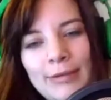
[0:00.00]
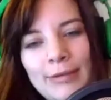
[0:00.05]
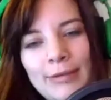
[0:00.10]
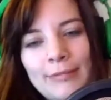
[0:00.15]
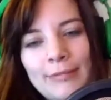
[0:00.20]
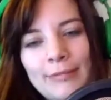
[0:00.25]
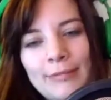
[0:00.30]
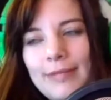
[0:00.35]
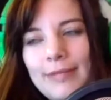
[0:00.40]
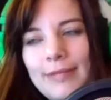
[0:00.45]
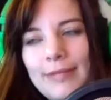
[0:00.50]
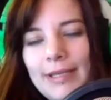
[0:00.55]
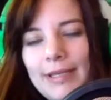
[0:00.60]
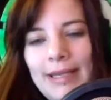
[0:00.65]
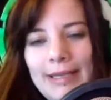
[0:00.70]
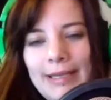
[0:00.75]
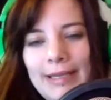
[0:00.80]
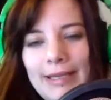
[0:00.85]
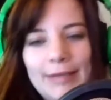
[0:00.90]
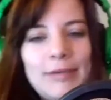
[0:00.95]
don't
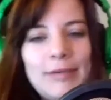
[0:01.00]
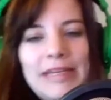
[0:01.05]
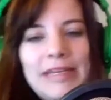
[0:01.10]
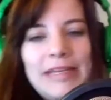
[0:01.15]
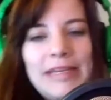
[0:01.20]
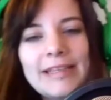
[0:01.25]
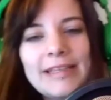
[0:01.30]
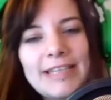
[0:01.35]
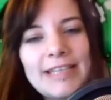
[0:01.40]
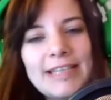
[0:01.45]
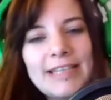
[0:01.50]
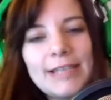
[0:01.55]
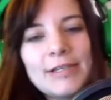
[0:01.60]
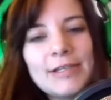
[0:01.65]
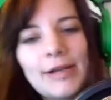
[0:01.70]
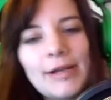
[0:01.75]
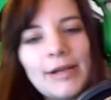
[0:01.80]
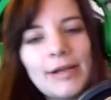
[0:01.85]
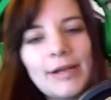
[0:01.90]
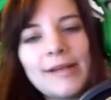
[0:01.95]
need the
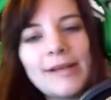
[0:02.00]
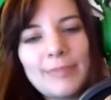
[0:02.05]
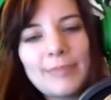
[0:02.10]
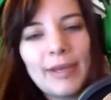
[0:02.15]
danger aspect.